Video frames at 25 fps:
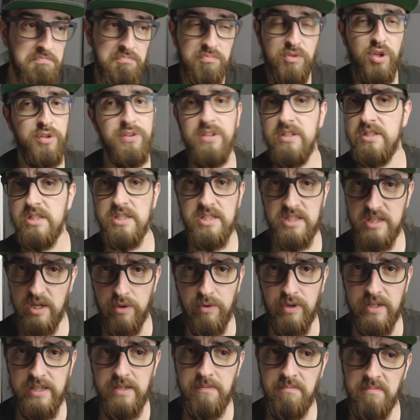Not
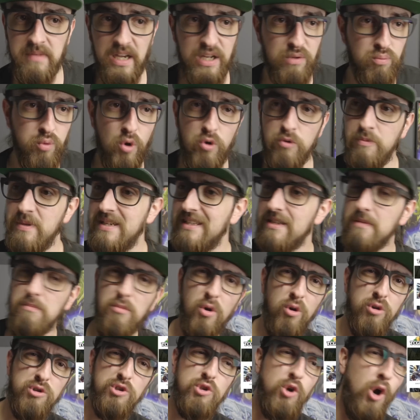necessarily. It won't be the
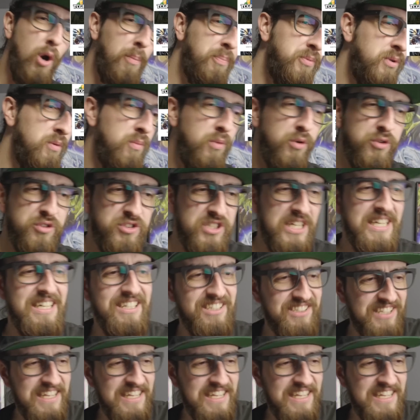most optimal thing,